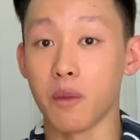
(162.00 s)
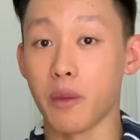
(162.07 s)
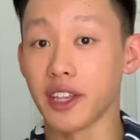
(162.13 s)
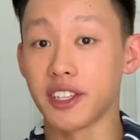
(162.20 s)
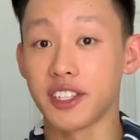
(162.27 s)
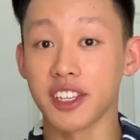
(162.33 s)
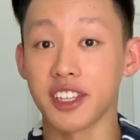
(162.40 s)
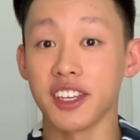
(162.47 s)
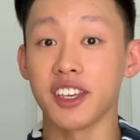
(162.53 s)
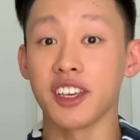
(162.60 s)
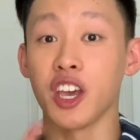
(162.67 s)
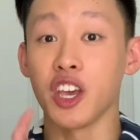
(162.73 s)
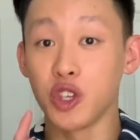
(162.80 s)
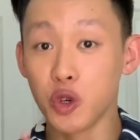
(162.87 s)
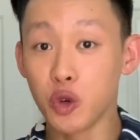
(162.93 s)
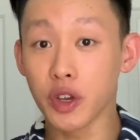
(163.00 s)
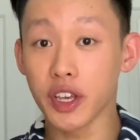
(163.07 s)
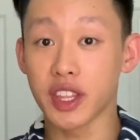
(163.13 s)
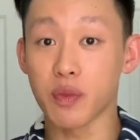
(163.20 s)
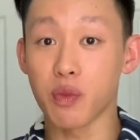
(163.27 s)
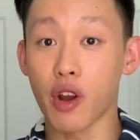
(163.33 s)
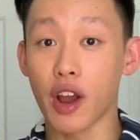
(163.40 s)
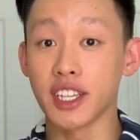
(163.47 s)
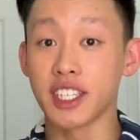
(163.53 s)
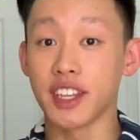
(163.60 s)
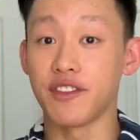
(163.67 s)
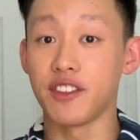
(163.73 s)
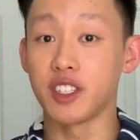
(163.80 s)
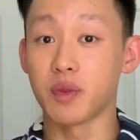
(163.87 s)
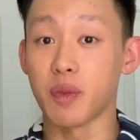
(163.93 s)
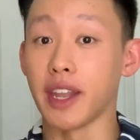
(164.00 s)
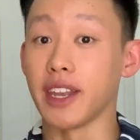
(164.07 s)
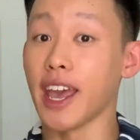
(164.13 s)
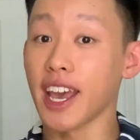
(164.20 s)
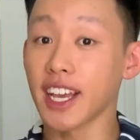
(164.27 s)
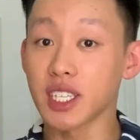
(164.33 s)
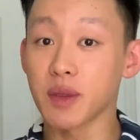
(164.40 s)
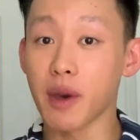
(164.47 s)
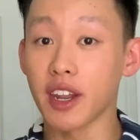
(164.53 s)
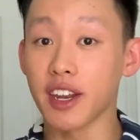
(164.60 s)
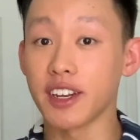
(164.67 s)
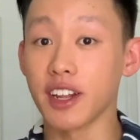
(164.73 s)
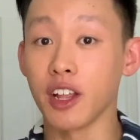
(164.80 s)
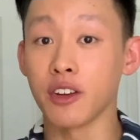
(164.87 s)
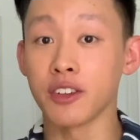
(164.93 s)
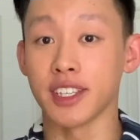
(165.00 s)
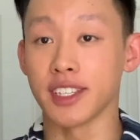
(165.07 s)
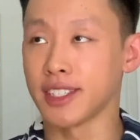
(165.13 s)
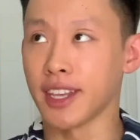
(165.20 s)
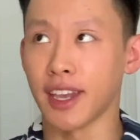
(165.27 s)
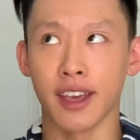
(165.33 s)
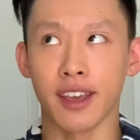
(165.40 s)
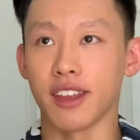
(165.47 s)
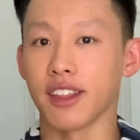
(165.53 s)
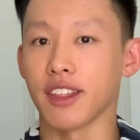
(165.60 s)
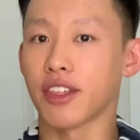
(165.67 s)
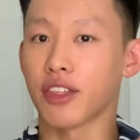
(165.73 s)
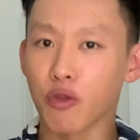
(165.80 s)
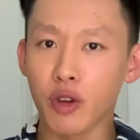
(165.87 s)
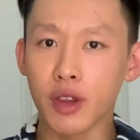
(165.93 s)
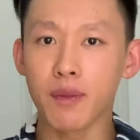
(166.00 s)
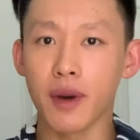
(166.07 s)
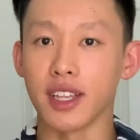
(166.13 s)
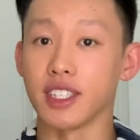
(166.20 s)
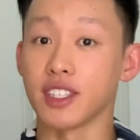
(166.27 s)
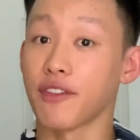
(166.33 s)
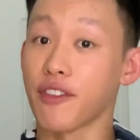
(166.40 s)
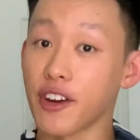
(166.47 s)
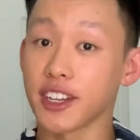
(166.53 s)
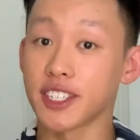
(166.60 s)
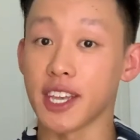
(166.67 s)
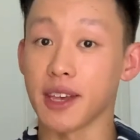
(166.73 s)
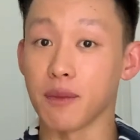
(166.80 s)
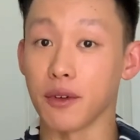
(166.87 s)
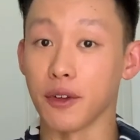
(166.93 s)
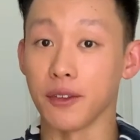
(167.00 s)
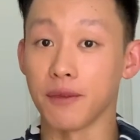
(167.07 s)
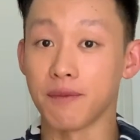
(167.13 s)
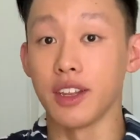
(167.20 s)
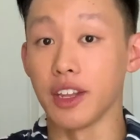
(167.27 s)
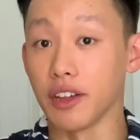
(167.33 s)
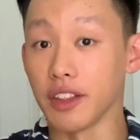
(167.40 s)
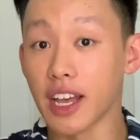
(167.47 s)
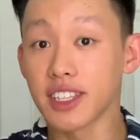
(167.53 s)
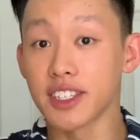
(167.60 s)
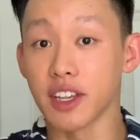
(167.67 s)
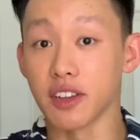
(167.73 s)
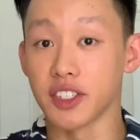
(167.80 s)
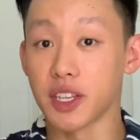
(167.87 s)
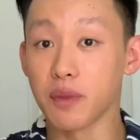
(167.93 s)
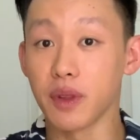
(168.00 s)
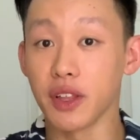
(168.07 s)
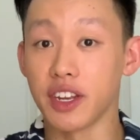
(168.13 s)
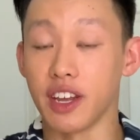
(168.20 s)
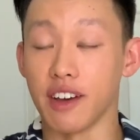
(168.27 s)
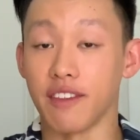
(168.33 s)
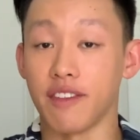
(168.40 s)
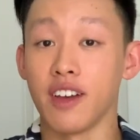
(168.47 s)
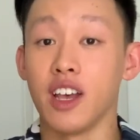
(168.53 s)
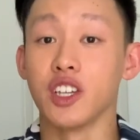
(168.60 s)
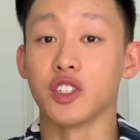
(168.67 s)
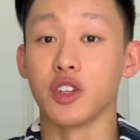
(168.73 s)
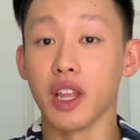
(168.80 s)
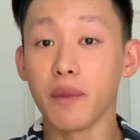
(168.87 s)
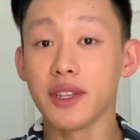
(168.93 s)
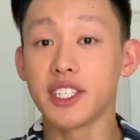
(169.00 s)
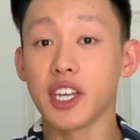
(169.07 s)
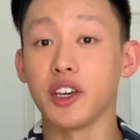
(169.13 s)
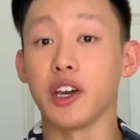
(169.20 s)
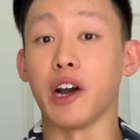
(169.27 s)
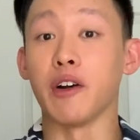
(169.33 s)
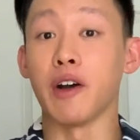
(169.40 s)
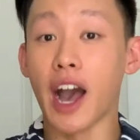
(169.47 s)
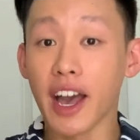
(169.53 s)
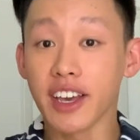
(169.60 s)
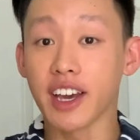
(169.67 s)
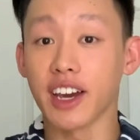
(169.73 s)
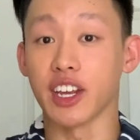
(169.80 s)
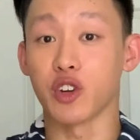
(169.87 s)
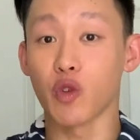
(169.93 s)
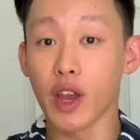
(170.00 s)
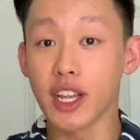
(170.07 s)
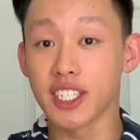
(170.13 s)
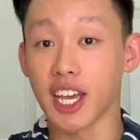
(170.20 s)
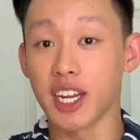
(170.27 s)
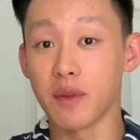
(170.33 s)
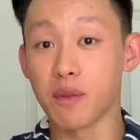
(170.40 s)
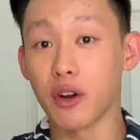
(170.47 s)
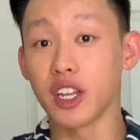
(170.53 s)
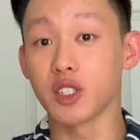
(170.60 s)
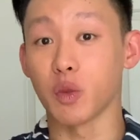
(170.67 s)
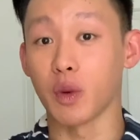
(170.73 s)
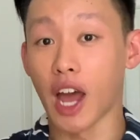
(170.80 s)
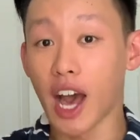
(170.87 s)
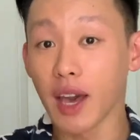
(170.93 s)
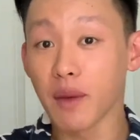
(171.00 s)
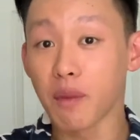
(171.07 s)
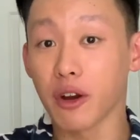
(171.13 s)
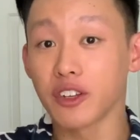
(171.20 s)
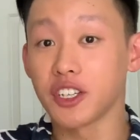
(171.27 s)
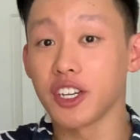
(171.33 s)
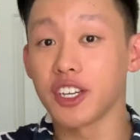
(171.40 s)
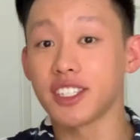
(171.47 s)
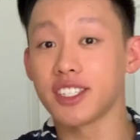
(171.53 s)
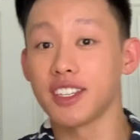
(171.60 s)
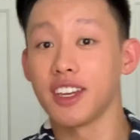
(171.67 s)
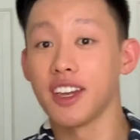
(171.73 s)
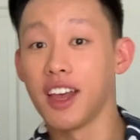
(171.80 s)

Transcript: Basically, you'll get the prize if you spend X amount of dollars in, say, 3 months, for example. Now that sounds simple enough, so let me tell you how I got a great sign-up bonus when I purchased